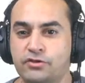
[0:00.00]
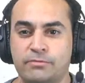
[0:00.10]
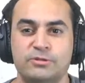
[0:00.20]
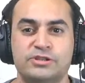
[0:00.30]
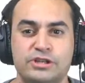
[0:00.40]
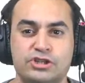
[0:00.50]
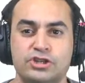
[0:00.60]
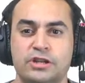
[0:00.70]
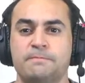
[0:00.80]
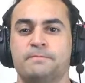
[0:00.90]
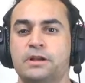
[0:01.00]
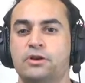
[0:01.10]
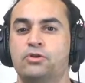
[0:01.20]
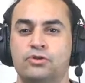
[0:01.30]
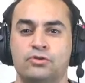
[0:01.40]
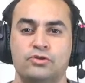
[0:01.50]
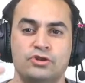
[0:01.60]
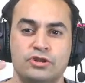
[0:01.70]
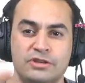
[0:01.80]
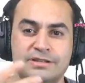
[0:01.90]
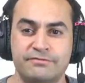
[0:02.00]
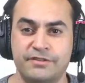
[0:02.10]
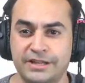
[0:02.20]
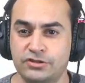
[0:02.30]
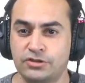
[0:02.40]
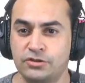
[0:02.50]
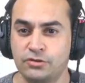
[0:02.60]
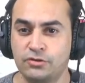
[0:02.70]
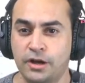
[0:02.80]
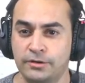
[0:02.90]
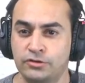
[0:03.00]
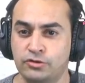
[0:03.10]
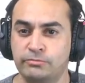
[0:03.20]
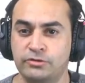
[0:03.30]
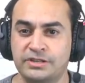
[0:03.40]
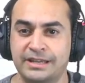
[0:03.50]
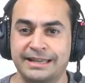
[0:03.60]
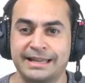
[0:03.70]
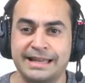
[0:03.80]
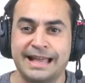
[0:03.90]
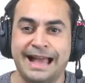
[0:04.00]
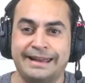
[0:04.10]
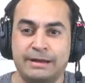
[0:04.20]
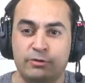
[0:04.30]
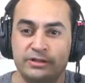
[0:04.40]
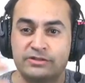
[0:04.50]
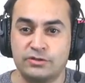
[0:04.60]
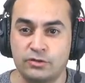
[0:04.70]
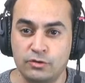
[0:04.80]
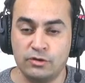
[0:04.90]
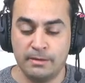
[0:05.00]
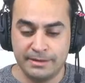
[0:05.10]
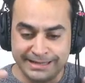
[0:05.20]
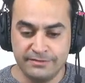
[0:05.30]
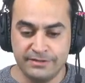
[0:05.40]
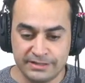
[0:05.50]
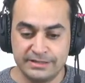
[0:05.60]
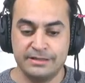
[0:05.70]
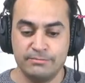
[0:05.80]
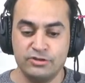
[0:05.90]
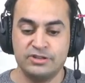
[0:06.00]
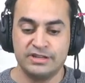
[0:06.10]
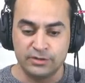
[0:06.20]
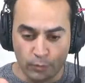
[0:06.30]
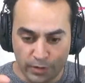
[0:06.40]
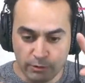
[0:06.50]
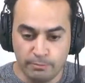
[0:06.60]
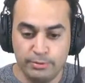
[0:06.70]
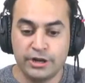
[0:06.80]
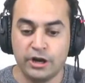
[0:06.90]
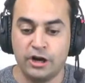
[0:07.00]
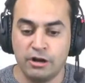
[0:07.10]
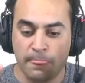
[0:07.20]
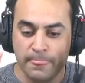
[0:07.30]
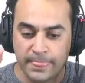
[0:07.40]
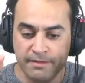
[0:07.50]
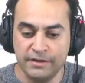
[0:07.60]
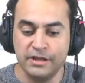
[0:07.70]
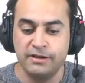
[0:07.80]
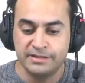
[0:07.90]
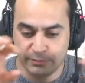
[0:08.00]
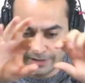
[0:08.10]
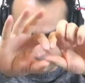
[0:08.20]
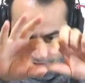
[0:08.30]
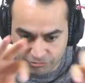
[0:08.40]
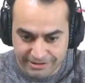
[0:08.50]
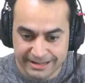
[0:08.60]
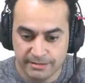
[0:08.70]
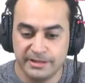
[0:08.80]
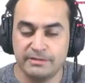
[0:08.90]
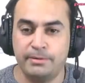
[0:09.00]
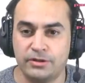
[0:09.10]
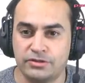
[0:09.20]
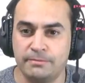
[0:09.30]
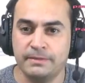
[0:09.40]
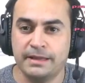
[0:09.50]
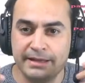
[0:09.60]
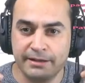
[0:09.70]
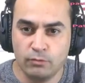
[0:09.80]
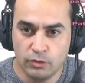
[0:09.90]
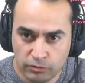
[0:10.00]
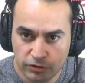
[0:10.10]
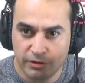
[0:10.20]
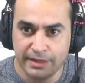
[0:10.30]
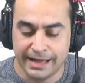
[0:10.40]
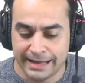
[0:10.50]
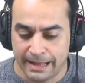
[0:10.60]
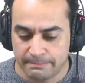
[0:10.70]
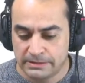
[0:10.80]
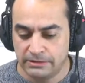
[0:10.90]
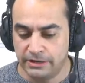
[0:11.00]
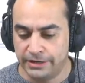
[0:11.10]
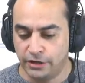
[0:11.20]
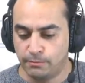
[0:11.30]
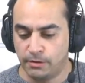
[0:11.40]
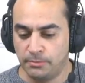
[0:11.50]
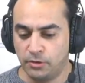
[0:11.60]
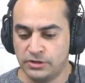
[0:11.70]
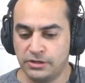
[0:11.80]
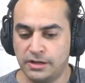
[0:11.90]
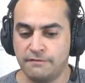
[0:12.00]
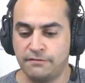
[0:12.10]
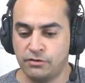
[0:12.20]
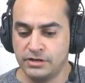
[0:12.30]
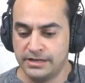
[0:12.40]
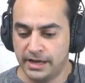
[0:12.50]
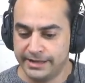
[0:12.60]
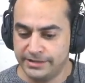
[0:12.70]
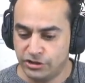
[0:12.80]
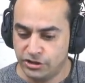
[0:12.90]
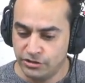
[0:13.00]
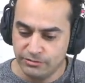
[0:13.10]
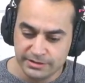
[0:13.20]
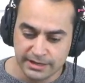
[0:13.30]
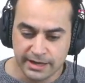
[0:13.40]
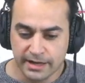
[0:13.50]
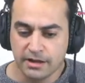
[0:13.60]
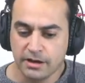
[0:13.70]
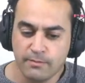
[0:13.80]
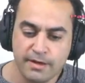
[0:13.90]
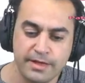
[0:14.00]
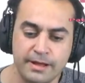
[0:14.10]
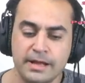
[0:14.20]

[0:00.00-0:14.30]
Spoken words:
a musician or you know some friends who do music and they want to give us the music, so we will put it on the videos and we can credit them at the bottom, we will do that. Absolutely, no problem. Always looking for nice tunes to kind of go with it.